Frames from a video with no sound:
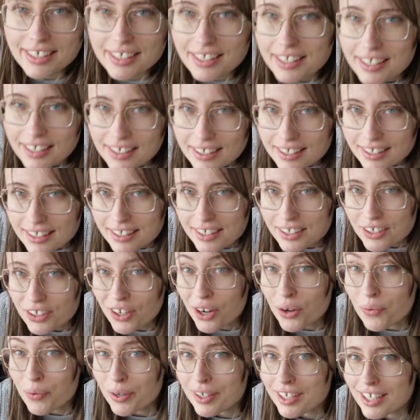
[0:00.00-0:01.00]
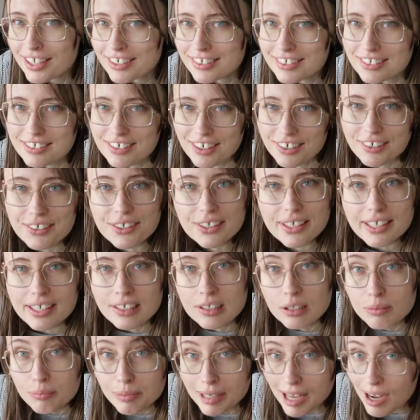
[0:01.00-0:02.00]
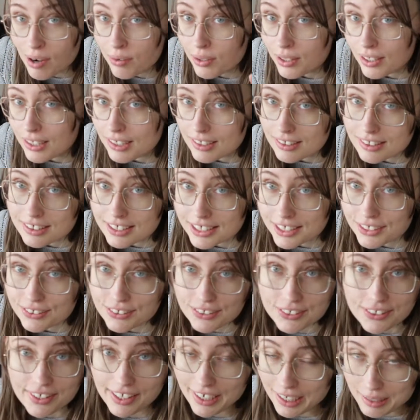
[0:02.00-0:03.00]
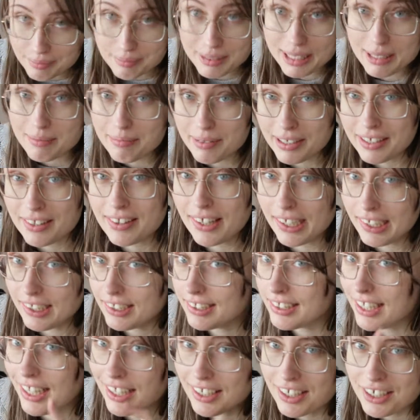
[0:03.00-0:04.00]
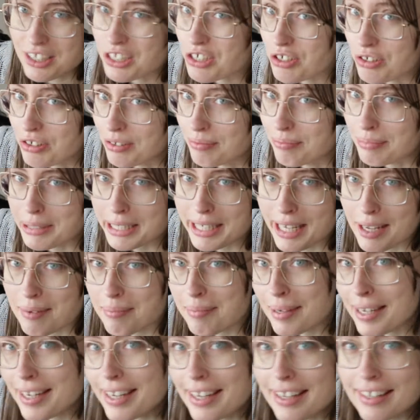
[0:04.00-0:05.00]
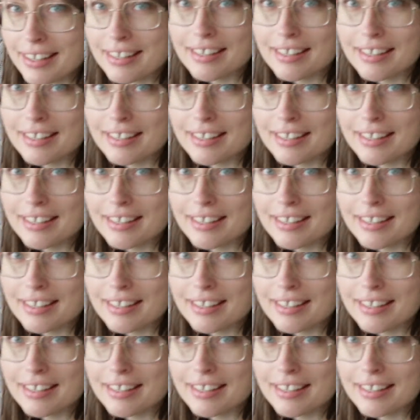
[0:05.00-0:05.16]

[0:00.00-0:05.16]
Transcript: but no one has to know. It'll be our little secret that I'm keeping things that I shouldn't be keeping.